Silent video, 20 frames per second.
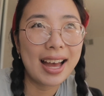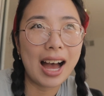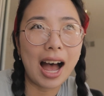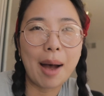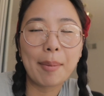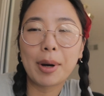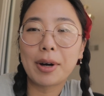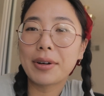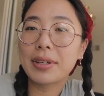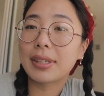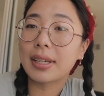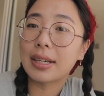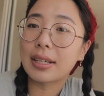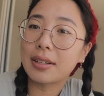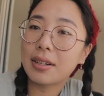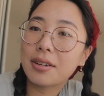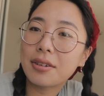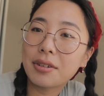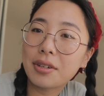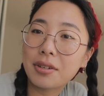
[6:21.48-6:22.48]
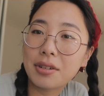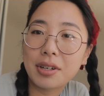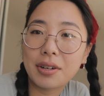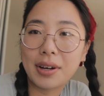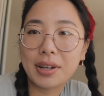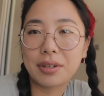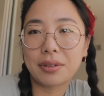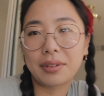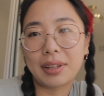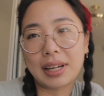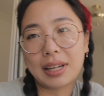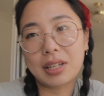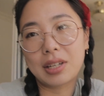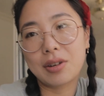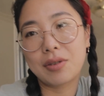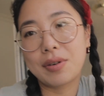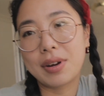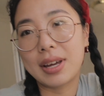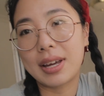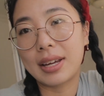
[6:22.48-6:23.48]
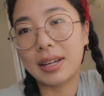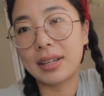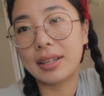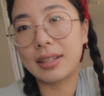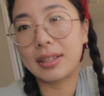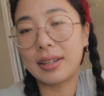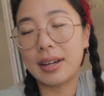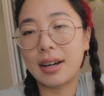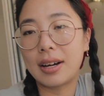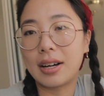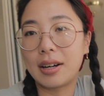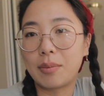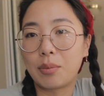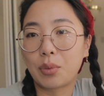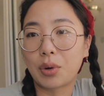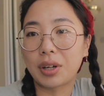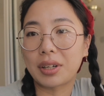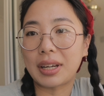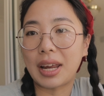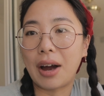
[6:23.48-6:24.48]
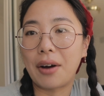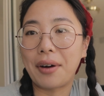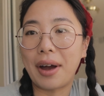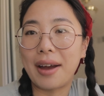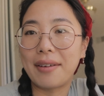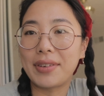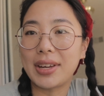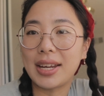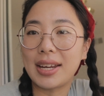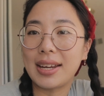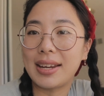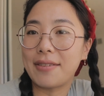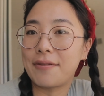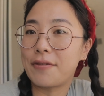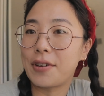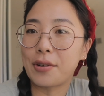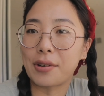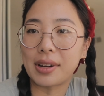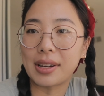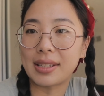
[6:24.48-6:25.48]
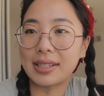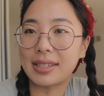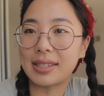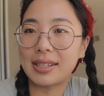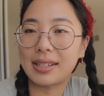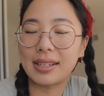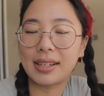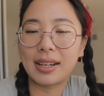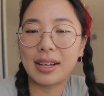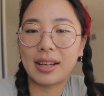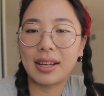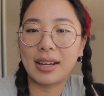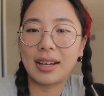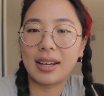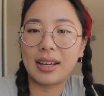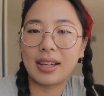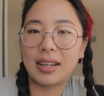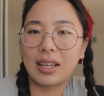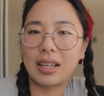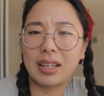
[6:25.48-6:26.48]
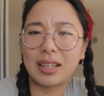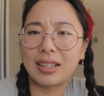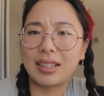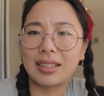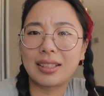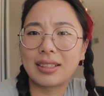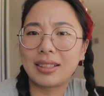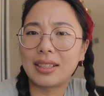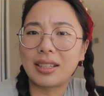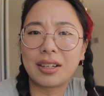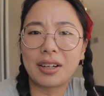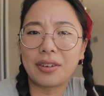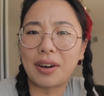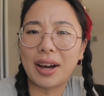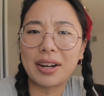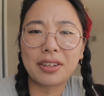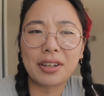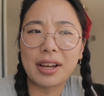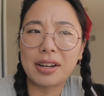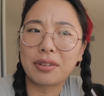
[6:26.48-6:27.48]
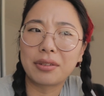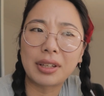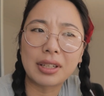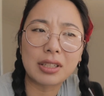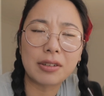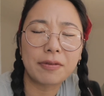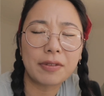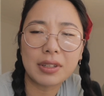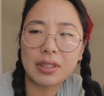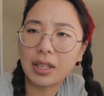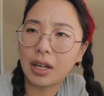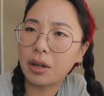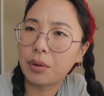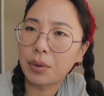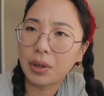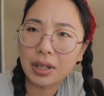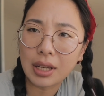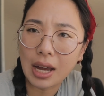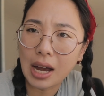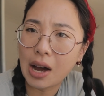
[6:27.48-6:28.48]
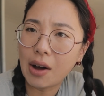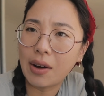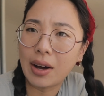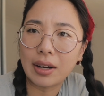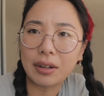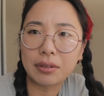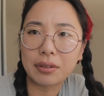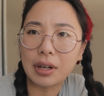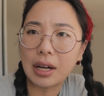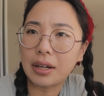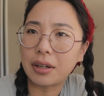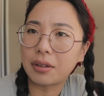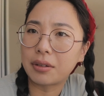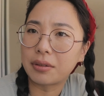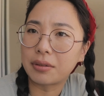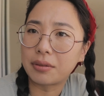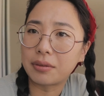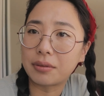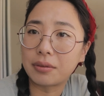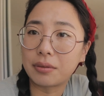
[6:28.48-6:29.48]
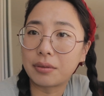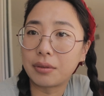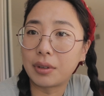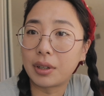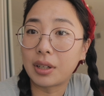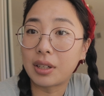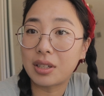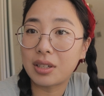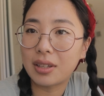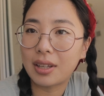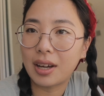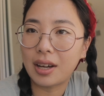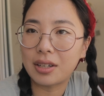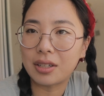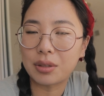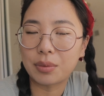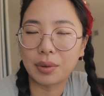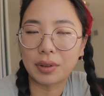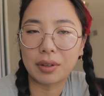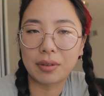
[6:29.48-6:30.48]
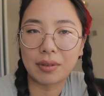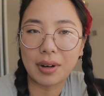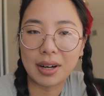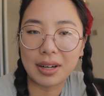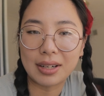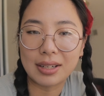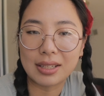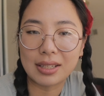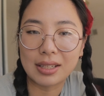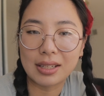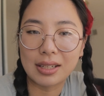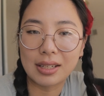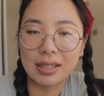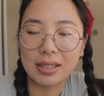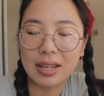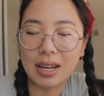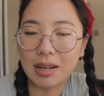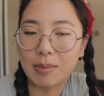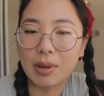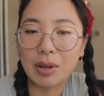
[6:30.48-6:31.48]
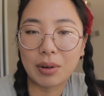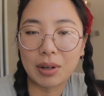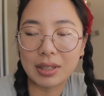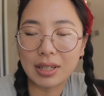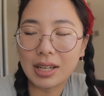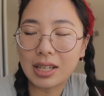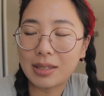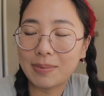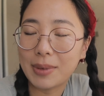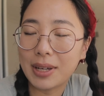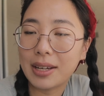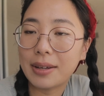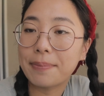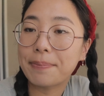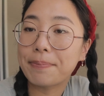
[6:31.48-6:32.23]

I'm always like, no, I don't like doing word count heavy, focused. You know, I don't like to fixate on word count. I don't want to do that. I just want the writing to take me where it takes me.